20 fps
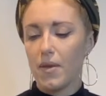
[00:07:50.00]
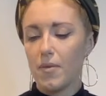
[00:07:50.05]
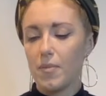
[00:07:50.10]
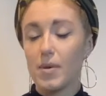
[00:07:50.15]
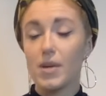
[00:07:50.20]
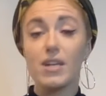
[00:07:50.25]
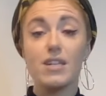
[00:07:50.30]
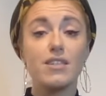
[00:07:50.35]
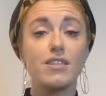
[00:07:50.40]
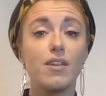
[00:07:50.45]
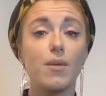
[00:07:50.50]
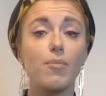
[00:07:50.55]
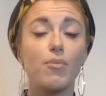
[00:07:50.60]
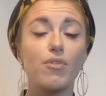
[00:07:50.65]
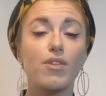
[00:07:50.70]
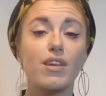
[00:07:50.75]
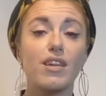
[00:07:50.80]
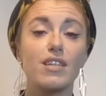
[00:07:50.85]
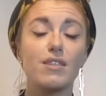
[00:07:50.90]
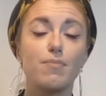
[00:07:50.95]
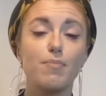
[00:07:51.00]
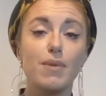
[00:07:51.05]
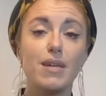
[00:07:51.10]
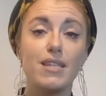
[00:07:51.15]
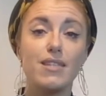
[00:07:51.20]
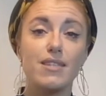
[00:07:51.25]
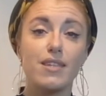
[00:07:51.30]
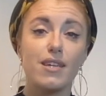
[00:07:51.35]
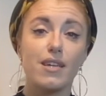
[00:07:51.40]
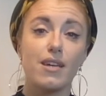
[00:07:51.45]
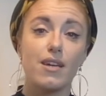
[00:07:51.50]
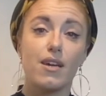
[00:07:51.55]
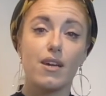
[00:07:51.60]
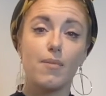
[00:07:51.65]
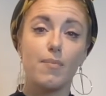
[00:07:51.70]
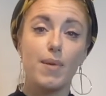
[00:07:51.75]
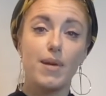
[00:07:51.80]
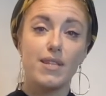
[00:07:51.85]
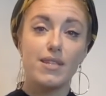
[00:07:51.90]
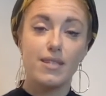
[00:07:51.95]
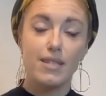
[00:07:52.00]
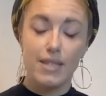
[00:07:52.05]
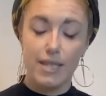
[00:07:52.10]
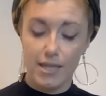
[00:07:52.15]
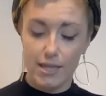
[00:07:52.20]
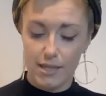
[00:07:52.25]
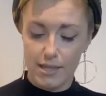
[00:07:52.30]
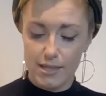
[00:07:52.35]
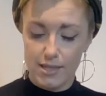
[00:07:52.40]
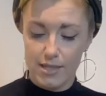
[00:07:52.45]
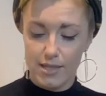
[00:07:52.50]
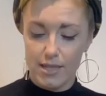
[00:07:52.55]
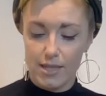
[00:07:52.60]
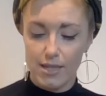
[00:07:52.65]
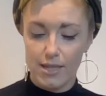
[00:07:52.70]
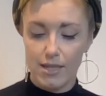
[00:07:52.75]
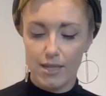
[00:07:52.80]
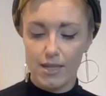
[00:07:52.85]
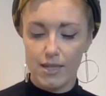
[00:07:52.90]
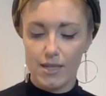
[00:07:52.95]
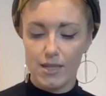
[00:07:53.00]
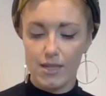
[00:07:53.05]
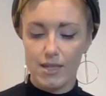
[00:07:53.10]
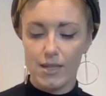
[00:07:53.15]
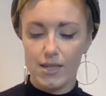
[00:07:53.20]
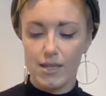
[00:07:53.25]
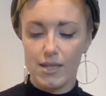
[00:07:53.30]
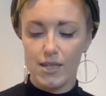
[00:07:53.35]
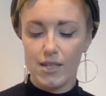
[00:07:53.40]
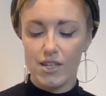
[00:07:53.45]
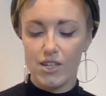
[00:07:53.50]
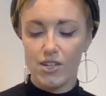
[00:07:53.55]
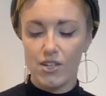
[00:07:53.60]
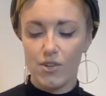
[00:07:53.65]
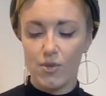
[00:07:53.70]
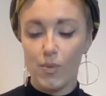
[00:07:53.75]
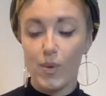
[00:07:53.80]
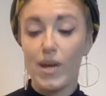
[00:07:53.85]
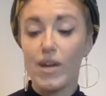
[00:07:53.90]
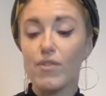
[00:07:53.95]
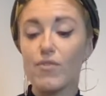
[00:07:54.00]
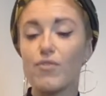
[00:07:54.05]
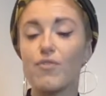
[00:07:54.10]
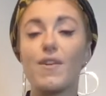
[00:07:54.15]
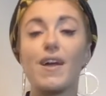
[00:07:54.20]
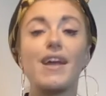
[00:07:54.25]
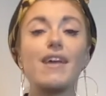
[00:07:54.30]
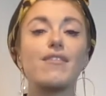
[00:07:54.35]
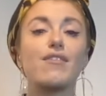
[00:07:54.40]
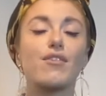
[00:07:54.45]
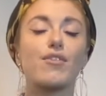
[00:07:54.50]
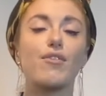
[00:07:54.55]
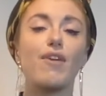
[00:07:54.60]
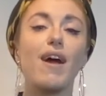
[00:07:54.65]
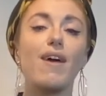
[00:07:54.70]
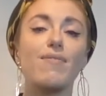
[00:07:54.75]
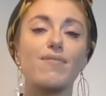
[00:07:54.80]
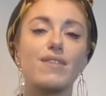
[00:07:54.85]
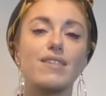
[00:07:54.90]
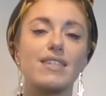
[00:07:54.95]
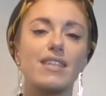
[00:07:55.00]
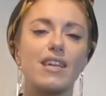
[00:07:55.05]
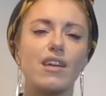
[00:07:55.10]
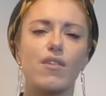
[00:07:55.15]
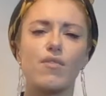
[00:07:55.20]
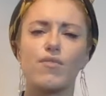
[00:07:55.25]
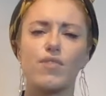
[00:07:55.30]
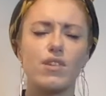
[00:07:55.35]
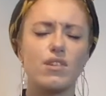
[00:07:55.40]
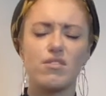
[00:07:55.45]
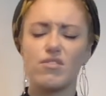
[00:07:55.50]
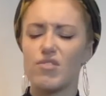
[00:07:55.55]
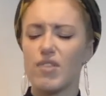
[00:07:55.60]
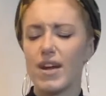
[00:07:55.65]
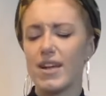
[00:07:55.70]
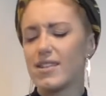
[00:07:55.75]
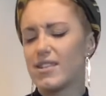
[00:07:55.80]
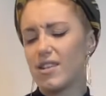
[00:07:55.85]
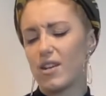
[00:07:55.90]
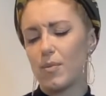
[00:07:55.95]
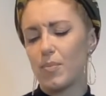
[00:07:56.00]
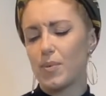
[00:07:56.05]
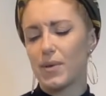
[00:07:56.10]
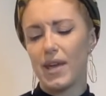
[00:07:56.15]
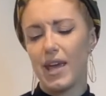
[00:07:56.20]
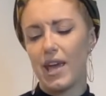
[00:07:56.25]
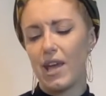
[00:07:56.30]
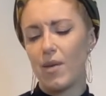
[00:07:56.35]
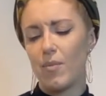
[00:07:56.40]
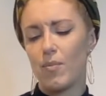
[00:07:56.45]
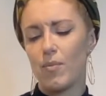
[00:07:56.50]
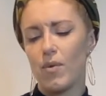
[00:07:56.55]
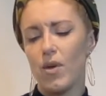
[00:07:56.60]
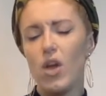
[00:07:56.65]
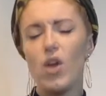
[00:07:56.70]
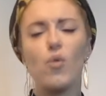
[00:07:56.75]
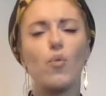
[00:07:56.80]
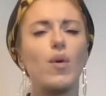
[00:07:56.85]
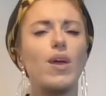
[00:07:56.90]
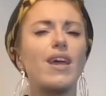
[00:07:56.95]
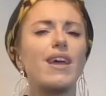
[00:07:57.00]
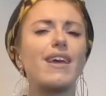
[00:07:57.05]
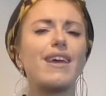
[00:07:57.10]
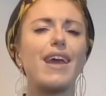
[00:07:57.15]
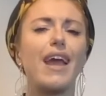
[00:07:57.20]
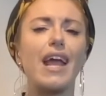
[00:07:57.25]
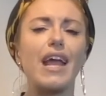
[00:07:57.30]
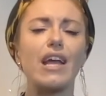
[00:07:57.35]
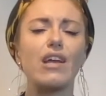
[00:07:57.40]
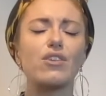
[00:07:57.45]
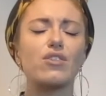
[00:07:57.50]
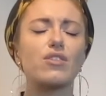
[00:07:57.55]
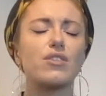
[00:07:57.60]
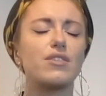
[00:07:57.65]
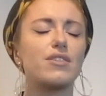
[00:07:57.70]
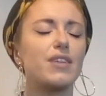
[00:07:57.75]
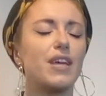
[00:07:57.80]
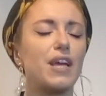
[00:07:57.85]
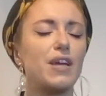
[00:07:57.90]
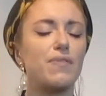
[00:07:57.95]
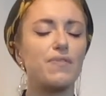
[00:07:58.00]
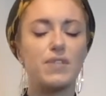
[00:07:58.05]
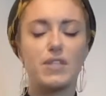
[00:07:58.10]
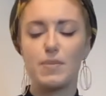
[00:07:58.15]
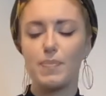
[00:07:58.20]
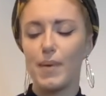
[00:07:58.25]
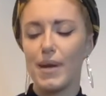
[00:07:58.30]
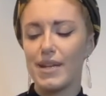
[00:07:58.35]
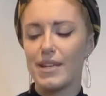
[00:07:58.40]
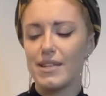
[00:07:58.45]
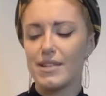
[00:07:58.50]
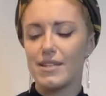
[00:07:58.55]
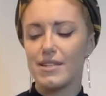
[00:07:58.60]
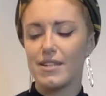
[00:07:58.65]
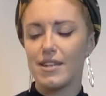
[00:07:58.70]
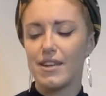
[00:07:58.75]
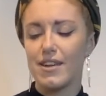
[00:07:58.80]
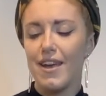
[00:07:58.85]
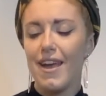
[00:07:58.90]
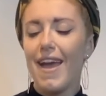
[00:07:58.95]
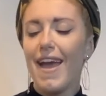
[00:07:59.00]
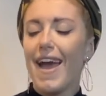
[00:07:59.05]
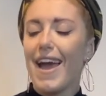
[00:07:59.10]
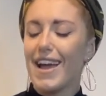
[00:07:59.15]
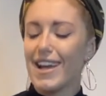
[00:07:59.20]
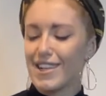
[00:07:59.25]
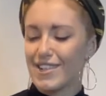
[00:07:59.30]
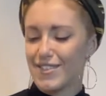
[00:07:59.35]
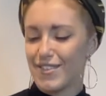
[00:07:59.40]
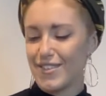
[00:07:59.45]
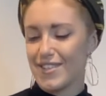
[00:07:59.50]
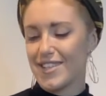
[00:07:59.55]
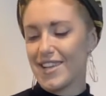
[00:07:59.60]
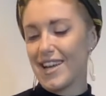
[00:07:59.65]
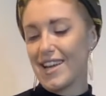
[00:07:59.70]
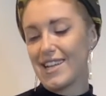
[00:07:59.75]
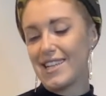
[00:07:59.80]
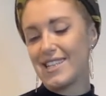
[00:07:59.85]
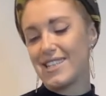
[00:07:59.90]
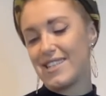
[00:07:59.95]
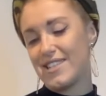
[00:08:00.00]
Because something is missing amidst it. We inflate the gravity of this dress-up game. We engage the safe space to exercise